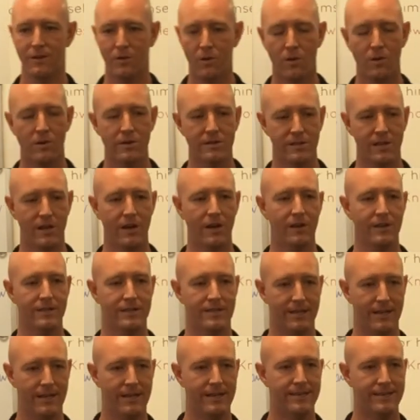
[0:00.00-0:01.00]
Cortisol
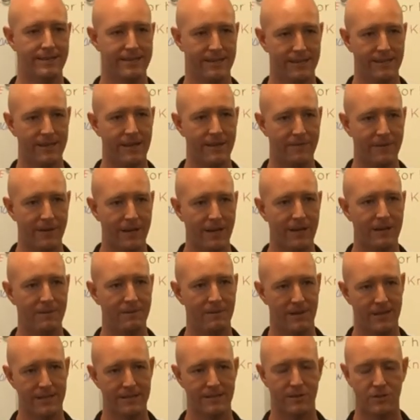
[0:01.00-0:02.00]
is, is
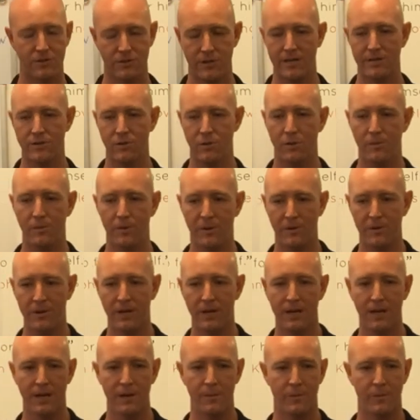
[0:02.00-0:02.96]
significant as a stress hormone,